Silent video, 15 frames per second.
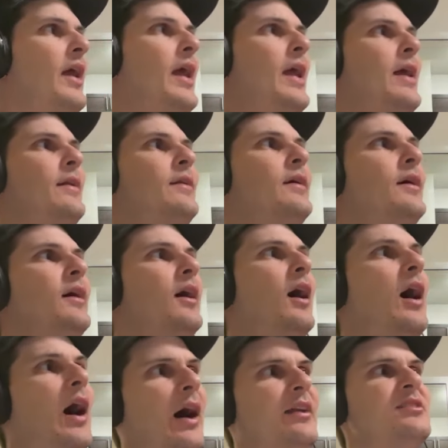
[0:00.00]
And
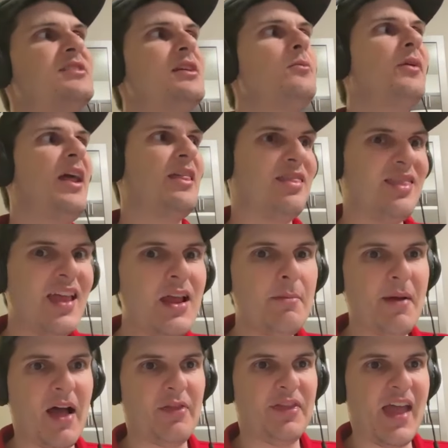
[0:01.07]
honestly, when I think
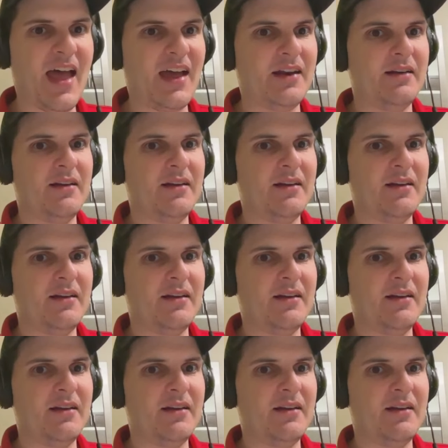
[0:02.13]
about that,